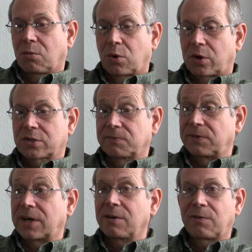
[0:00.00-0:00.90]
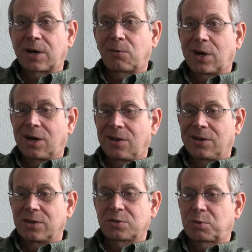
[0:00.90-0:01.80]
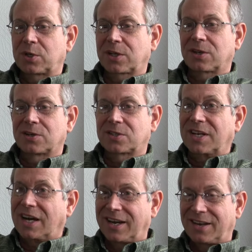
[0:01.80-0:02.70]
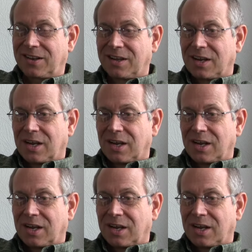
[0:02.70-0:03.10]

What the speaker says: works very, very well in its particular style,